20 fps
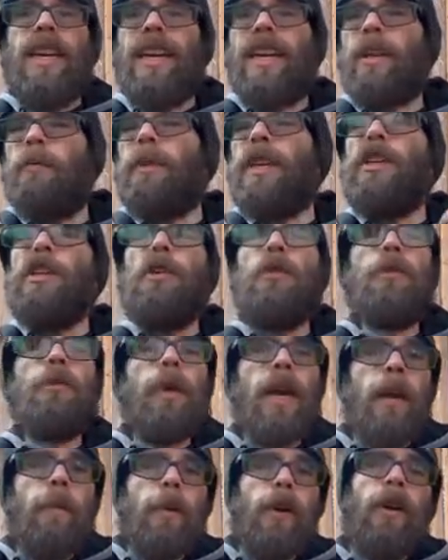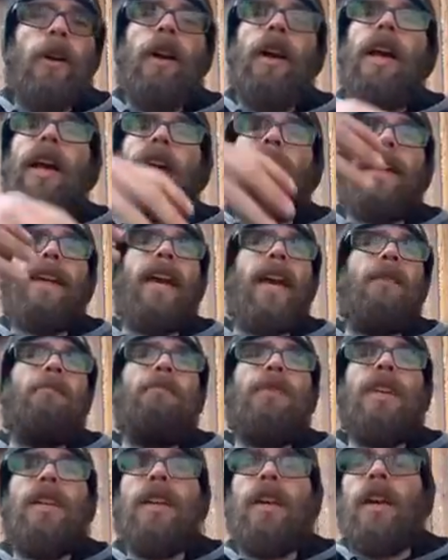It can be newspaper, it can
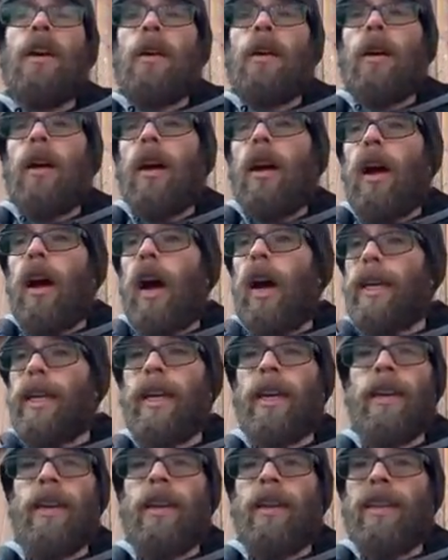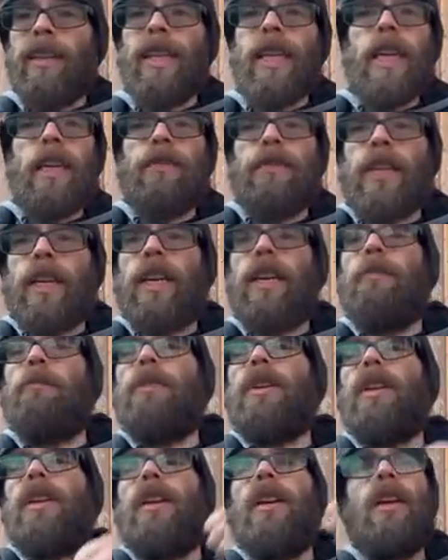be, again, leaves, it can
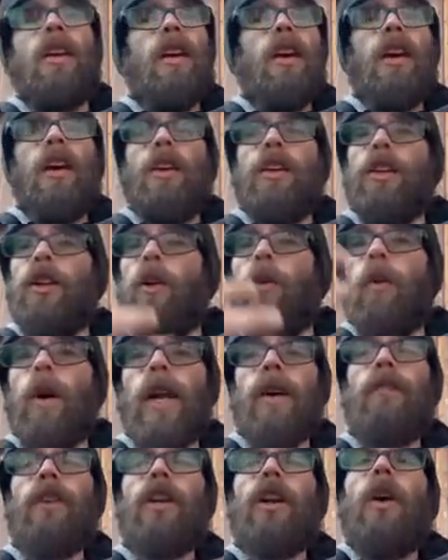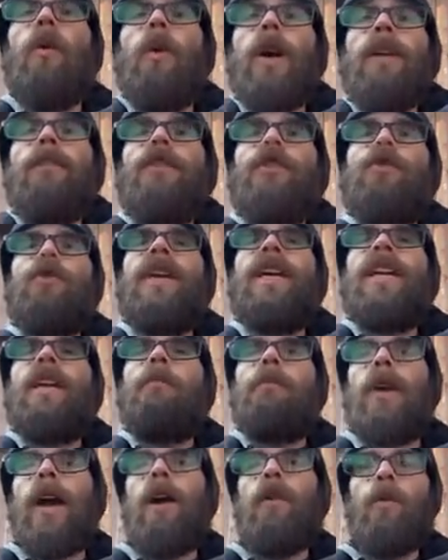be, whatever green
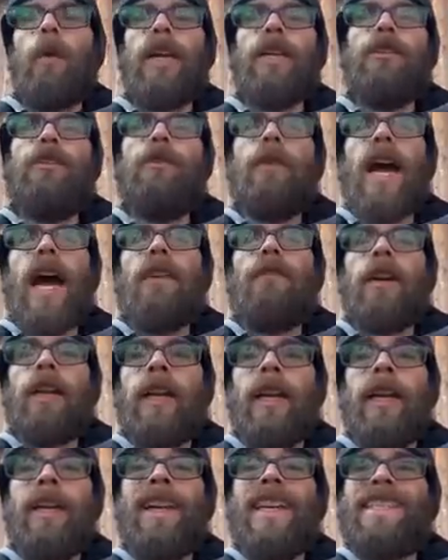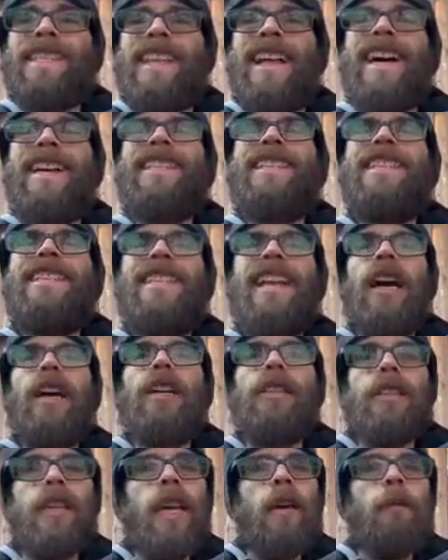and brown waste you have on hand. As long as it's not
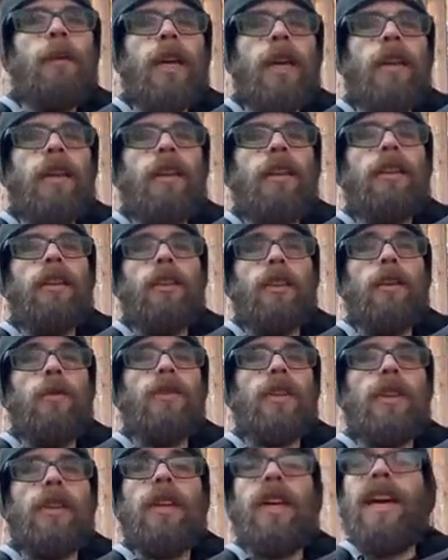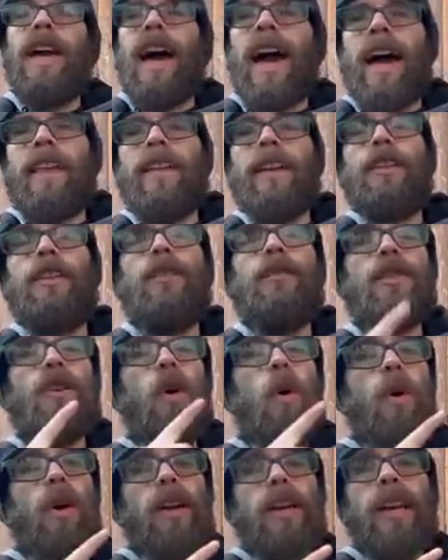contaminated, use it. I like to use
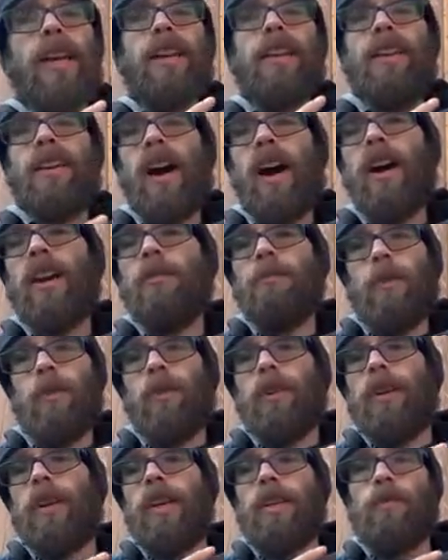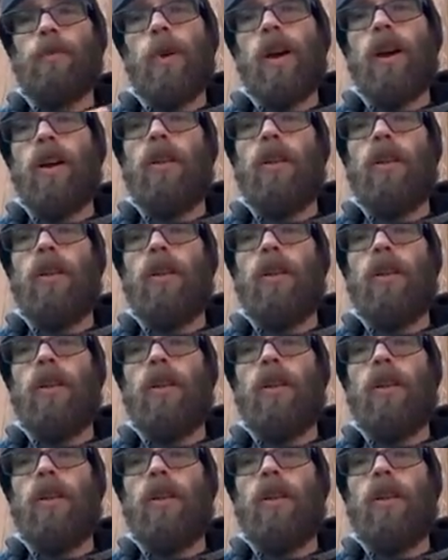corrugated cardboard as well.